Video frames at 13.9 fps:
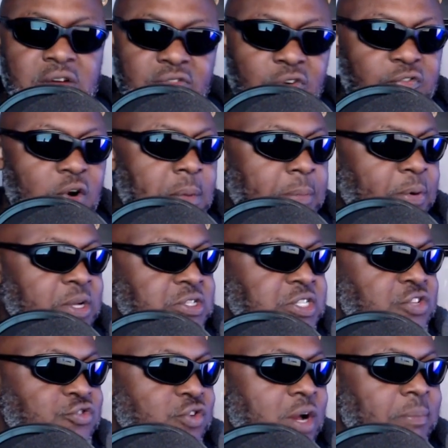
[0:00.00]
for former
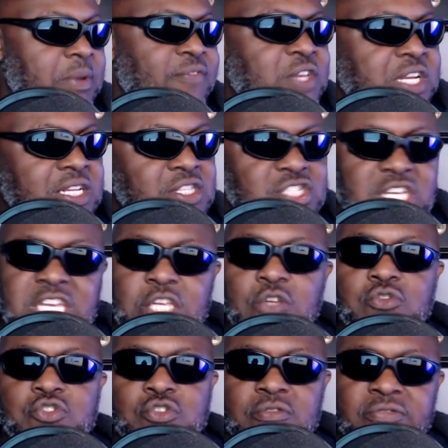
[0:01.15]
President Trump if he
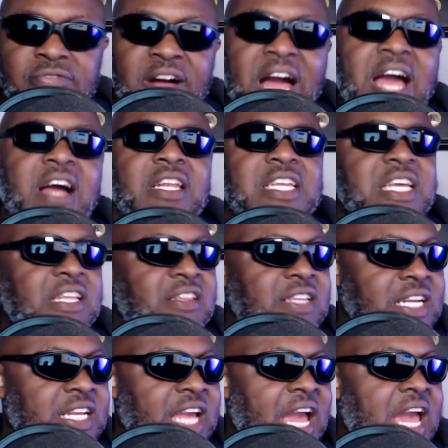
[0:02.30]
continues to violate the
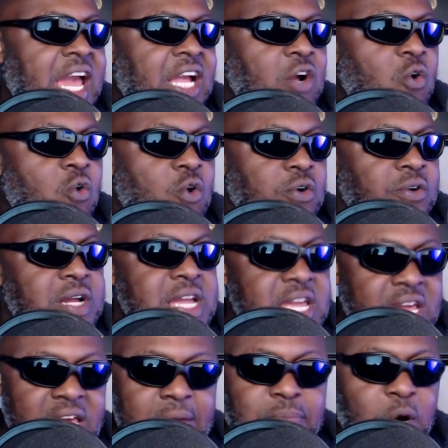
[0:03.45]
gag order
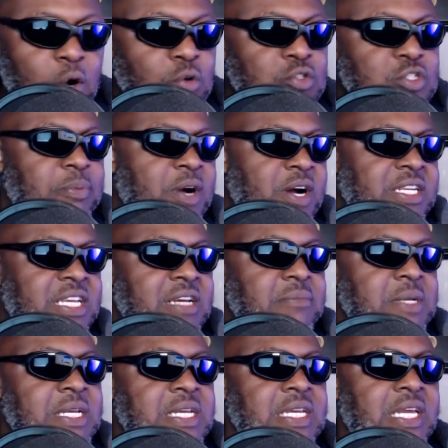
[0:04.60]
imposed upon him